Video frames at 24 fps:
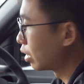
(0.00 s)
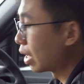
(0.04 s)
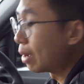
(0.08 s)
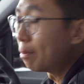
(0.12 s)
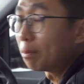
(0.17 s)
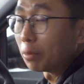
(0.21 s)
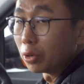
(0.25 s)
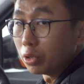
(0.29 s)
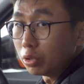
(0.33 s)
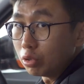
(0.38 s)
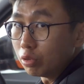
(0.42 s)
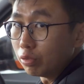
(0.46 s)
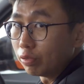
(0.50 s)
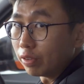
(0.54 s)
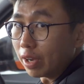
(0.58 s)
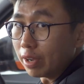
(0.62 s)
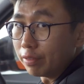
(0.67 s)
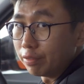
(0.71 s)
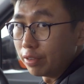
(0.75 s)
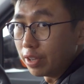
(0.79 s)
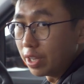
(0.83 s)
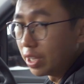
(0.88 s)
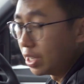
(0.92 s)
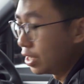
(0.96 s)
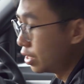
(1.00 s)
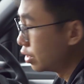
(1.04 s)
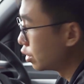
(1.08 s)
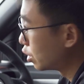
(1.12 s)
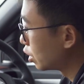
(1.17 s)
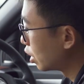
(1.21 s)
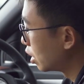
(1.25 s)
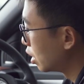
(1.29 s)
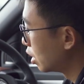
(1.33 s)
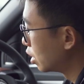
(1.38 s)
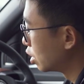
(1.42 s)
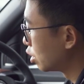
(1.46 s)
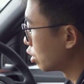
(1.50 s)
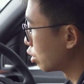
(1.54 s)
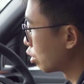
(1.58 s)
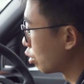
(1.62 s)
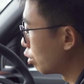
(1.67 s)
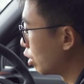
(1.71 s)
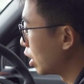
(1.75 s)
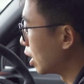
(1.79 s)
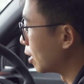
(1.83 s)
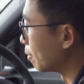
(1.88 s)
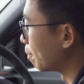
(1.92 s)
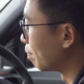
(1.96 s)
ten point two five inch
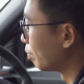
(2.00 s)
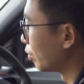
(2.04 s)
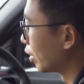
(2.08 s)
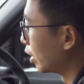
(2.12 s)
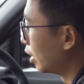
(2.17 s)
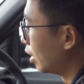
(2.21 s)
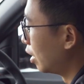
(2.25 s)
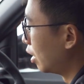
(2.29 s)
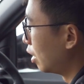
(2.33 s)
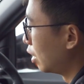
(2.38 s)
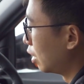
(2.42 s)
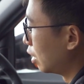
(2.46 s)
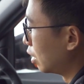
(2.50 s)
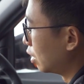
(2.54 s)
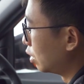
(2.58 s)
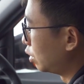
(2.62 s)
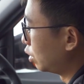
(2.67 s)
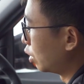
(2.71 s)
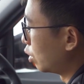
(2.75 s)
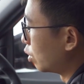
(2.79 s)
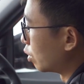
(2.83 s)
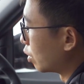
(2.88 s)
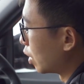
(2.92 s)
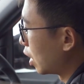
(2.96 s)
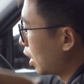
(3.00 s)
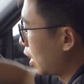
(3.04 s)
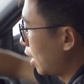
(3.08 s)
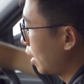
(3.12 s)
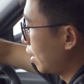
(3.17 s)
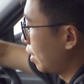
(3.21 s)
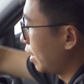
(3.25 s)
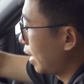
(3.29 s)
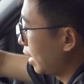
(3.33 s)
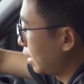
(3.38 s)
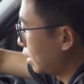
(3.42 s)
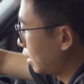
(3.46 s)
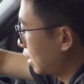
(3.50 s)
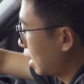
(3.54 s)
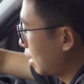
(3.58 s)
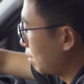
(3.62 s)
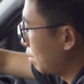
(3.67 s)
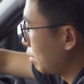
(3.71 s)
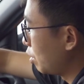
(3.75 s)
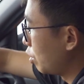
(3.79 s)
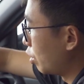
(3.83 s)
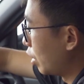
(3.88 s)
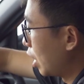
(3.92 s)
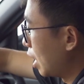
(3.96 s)
screen. So uh, next
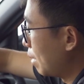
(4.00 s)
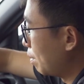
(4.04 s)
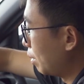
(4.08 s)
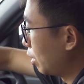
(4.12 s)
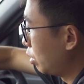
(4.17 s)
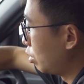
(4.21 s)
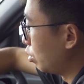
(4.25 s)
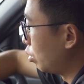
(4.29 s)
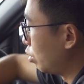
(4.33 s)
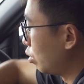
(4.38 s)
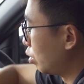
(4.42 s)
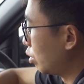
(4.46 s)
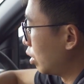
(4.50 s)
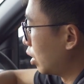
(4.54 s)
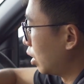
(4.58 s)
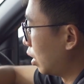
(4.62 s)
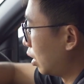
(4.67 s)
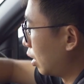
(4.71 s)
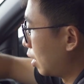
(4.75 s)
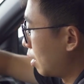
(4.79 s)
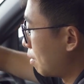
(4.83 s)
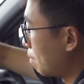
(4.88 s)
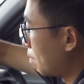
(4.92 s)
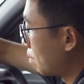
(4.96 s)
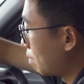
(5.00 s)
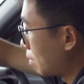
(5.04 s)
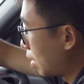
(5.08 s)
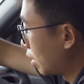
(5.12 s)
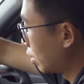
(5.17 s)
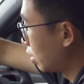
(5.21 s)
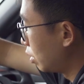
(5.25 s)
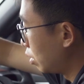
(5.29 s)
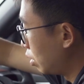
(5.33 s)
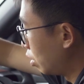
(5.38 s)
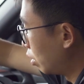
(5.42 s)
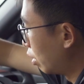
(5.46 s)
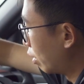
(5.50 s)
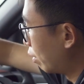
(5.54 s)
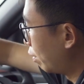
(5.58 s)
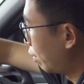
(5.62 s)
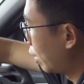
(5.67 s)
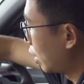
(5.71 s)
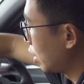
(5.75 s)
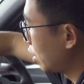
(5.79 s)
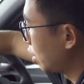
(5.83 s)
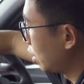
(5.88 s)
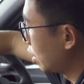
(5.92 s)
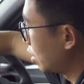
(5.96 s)
up, you're able to do a multitude of
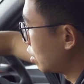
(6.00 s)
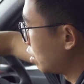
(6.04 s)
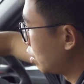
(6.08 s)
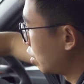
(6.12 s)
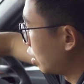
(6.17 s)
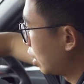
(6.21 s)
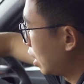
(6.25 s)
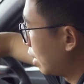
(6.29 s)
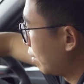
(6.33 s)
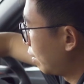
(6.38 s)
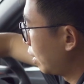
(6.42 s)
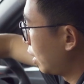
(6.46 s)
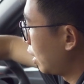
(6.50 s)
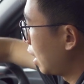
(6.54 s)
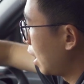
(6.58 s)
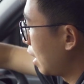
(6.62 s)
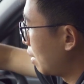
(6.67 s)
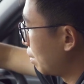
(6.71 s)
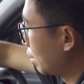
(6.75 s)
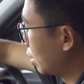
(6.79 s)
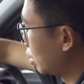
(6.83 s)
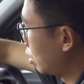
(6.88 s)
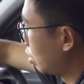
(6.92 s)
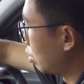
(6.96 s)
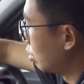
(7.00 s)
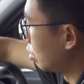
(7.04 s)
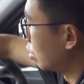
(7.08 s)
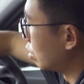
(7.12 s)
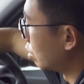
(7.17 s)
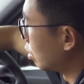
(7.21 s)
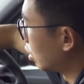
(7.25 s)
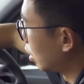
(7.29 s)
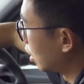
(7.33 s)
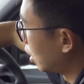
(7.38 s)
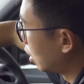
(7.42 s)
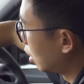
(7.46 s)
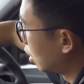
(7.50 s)
functions. You're even able to,